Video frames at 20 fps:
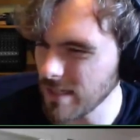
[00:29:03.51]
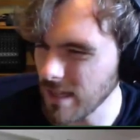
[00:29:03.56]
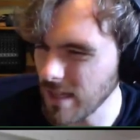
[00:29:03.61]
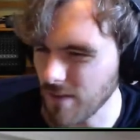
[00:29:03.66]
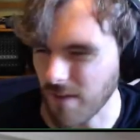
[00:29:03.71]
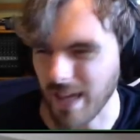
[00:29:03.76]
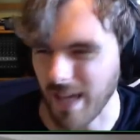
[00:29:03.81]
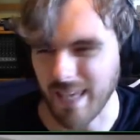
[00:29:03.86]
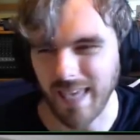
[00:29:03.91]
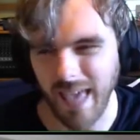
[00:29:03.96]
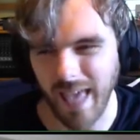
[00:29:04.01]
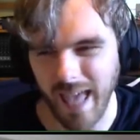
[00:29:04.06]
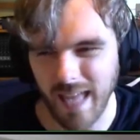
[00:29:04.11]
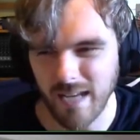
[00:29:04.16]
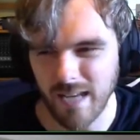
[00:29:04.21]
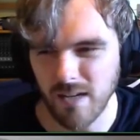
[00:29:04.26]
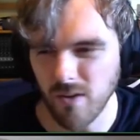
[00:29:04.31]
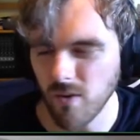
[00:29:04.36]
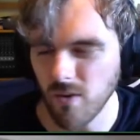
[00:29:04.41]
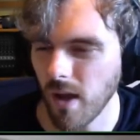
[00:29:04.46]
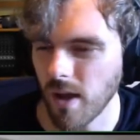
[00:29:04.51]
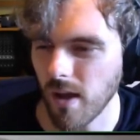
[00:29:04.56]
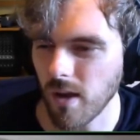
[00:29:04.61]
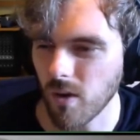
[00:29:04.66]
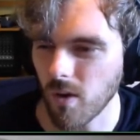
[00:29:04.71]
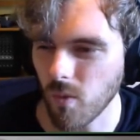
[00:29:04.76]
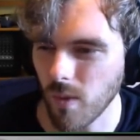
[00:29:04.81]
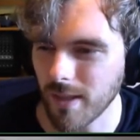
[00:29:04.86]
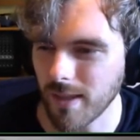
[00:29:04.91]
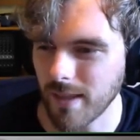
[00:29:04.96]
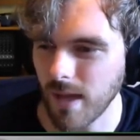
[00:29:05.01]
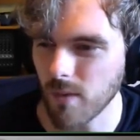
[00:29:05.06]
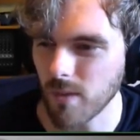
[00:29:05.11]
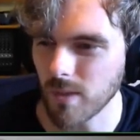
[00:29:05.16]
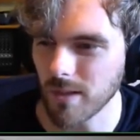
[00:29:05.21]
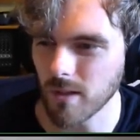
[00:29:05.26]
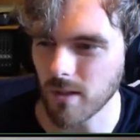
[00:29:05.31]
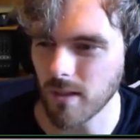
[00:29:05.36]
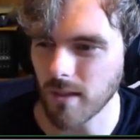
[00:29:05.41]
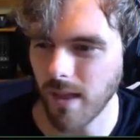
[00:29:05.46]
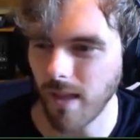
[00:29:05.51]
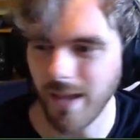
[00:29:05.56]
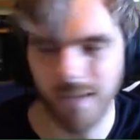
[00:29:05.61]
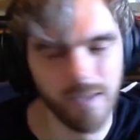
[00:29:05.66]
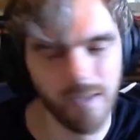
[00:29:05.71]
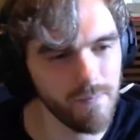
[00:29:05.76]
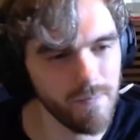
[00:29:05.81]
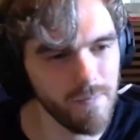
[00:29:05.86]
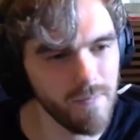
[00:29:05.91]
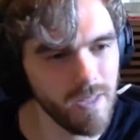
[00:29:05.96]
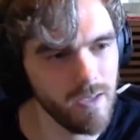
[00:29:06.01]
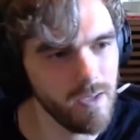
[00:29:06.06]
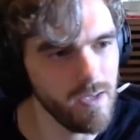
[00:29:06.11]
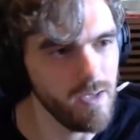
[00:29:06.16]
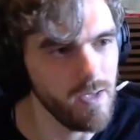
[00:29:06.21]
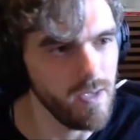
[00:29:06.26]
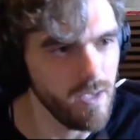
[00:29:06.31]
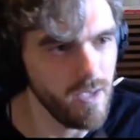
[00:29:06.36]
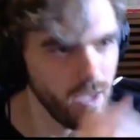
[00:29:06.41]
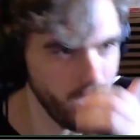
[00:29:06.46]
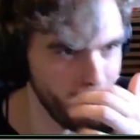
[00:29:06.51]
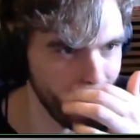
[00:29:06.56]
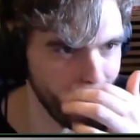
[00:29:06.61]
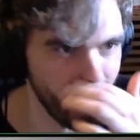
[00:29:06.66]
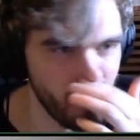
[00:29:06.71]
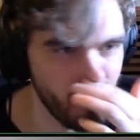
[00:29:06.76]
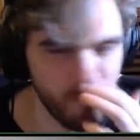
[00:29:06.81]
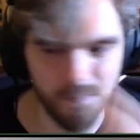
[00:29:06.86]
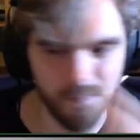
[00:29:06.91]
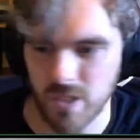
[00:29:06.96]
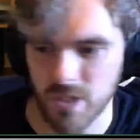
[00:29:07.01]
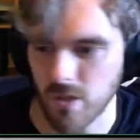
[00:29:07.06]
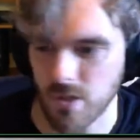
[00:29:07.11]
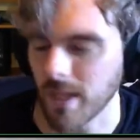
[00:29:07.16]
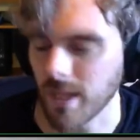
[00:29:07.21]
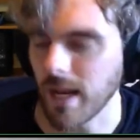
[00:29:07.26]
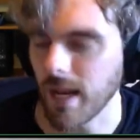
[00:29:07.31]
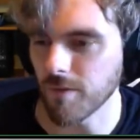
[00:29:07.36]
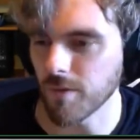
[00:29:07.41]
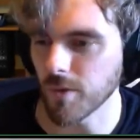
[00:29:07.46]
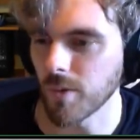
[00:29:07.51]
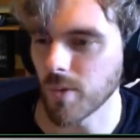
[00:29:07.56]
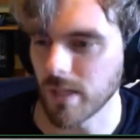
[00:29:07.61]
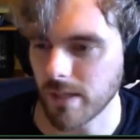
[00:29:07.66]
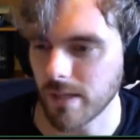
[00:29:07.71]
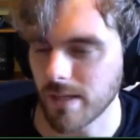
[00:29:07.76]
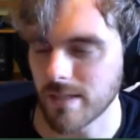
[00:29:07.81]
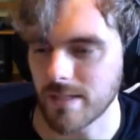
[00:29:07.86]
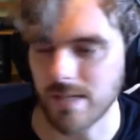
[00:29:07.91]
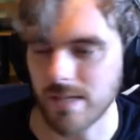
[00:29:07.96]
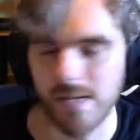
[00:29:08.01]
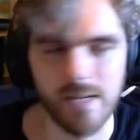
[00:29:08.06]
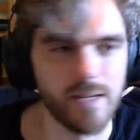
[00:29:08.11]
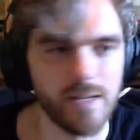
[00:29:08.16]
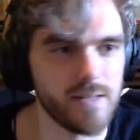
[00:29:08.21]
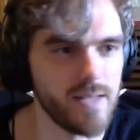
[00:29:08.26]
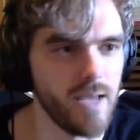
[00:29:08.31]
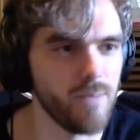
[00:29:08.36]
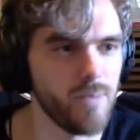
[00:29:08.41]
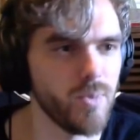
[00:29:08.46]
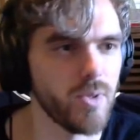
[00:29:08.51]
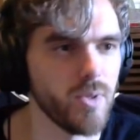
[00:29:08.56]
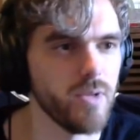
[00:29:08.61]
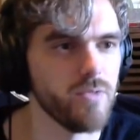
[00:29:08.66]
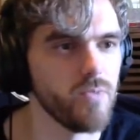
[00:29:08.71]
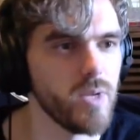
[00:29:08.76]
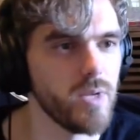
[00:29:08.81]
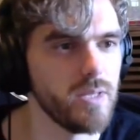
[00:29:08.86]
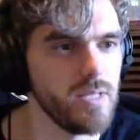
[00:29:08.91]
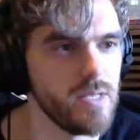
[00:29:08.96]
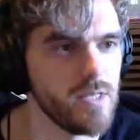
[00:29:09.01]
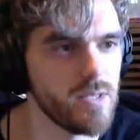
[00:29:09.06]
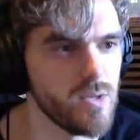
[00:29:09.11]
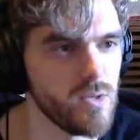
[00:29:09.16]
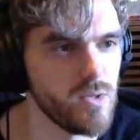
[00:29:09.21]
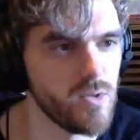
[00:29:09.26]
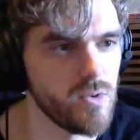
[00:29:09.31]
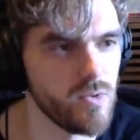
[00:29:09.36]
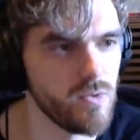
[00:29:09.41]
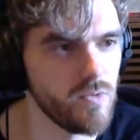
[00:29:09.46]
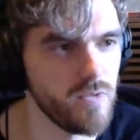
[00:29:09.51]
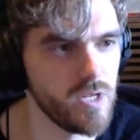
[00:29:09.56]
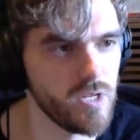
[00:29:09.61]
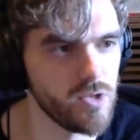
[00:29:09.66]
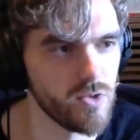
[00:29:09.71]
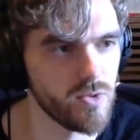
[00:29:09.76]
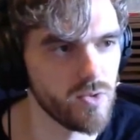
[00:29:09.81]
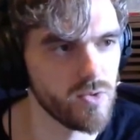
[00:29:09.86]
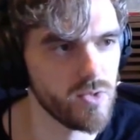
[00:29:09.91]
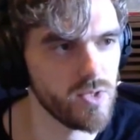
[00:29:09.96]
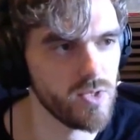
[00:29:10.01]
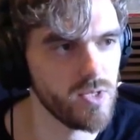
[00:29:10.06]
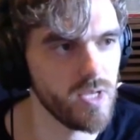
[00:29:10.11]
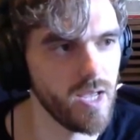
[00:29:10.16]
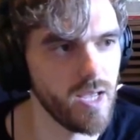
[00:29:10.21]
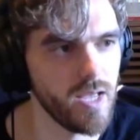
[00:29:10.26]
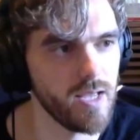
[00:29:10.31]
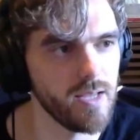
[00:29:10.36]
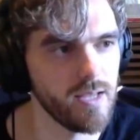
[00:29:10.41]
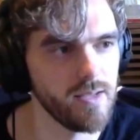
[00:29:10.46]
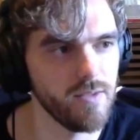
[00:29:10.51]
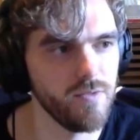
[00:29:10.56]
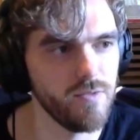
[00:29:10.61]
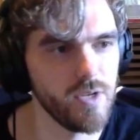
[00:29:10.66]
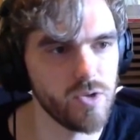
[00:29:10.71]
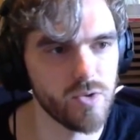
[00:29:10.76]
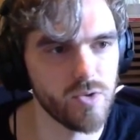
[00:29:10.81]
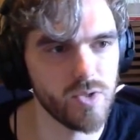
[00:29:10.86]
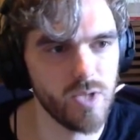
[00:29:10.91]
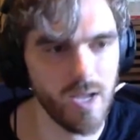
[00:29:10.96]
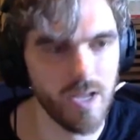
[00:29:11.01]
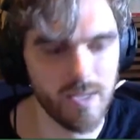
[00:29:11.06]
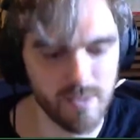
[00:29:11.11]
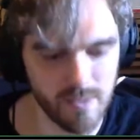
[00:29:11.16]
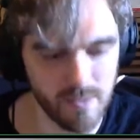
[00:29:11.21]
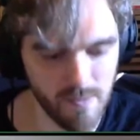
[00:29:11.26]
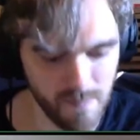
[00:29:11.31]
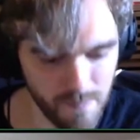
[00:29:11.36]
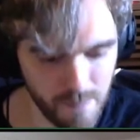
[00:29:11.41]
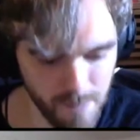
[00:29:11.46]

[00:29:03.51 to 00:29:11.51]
if I can, what that would look like, so that everyone can see an example of what these new features does.